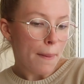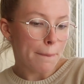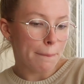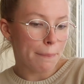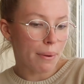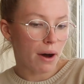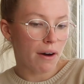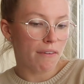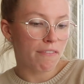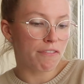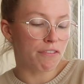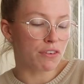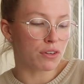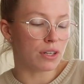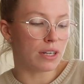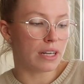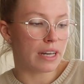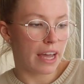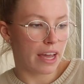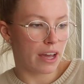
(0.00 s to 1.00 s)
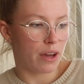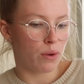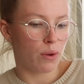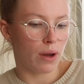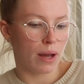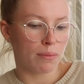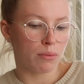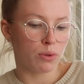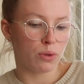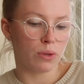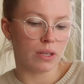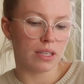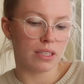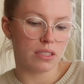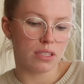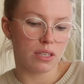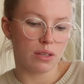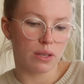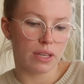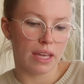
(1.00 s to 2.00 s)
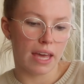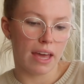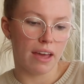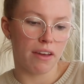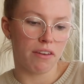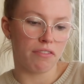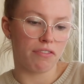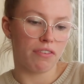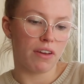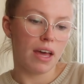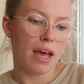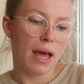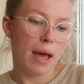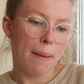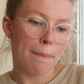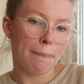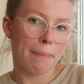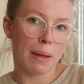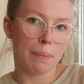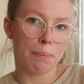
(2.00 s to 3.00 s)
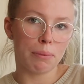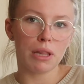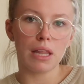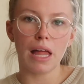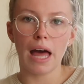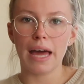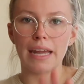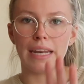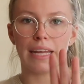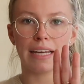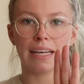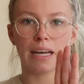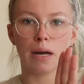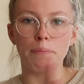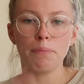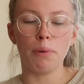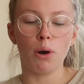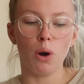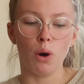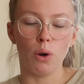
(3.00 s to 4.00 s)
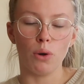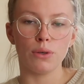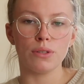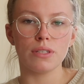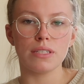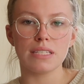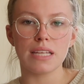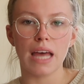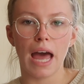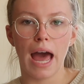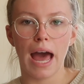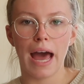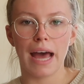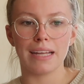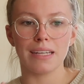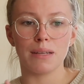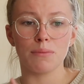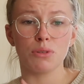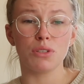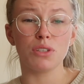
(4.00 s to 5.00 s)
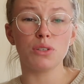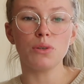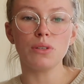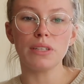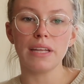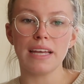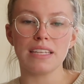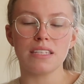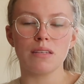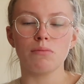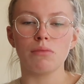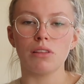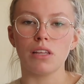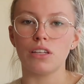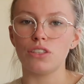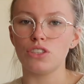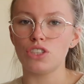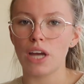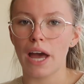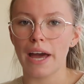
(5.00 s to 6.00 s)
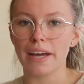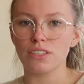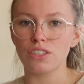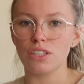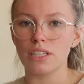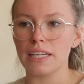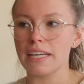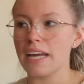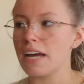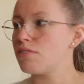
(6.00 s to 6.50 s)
But for now, I'm going to give my planning a pause and I'm going to go and get some lunch actually.